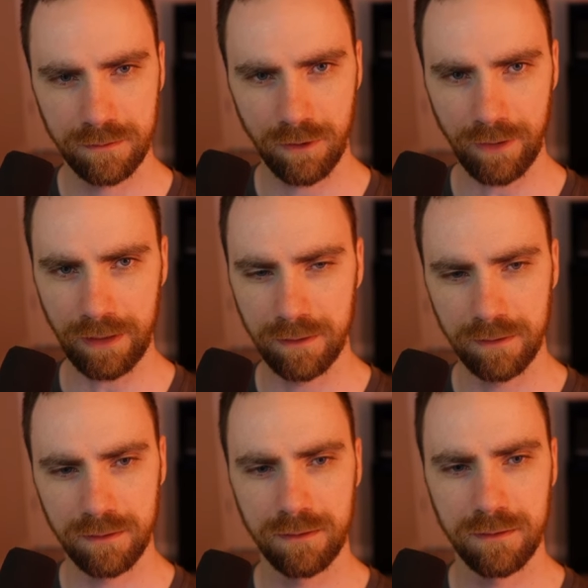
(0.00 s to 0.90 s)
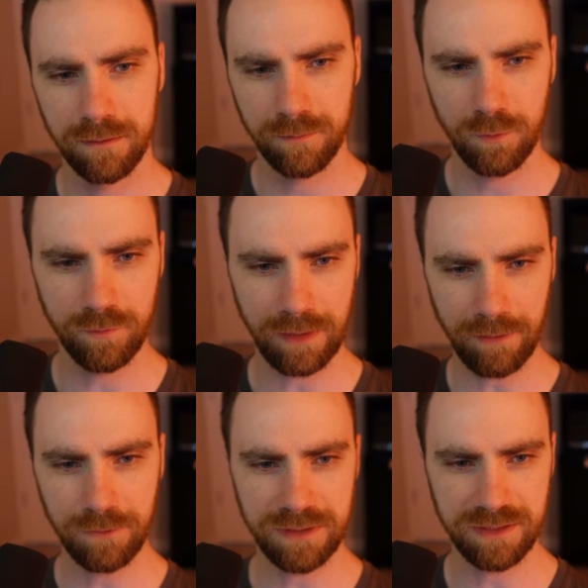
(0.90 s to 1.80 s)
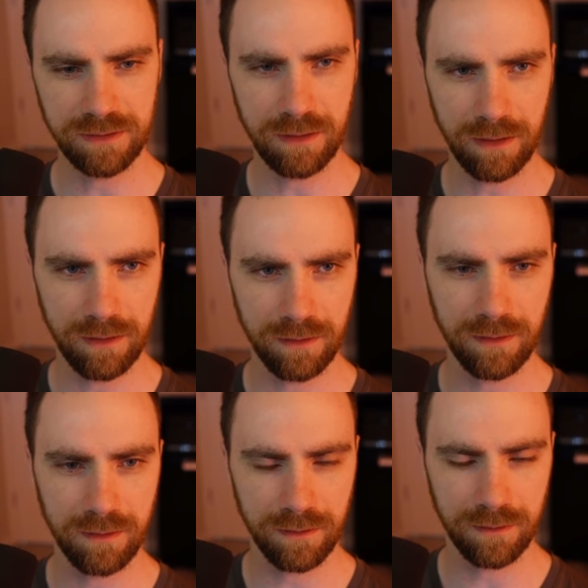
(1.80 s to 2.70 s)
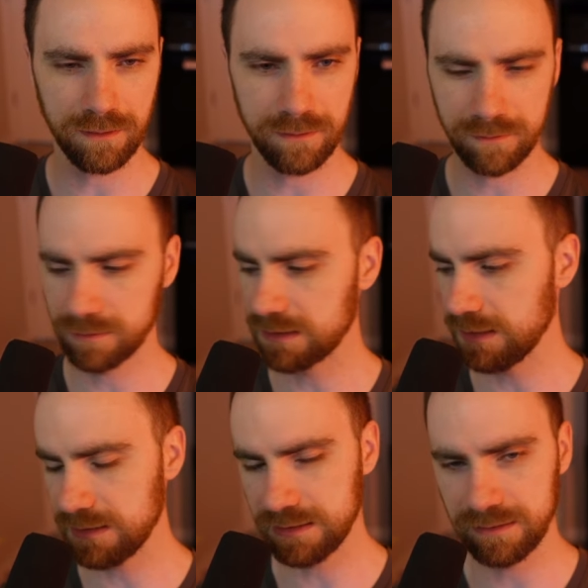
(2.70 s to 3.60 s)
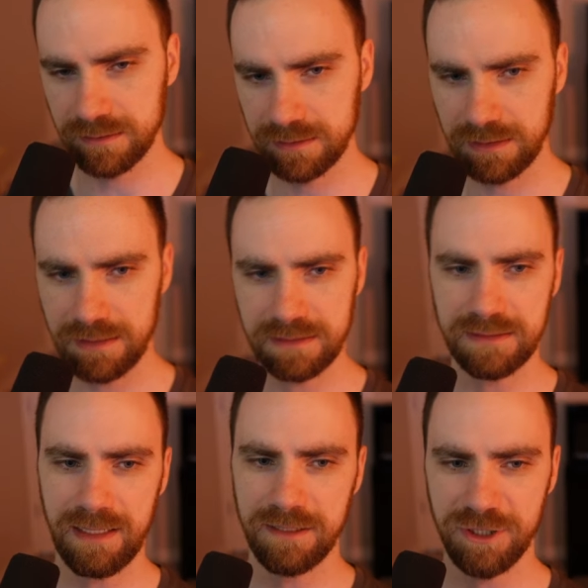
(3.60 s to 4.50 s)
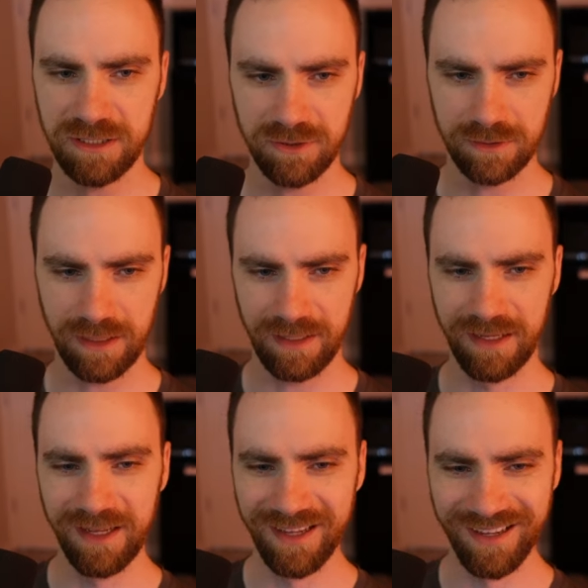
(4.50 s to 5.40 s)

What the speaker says: Okay, that was today's a tangential day,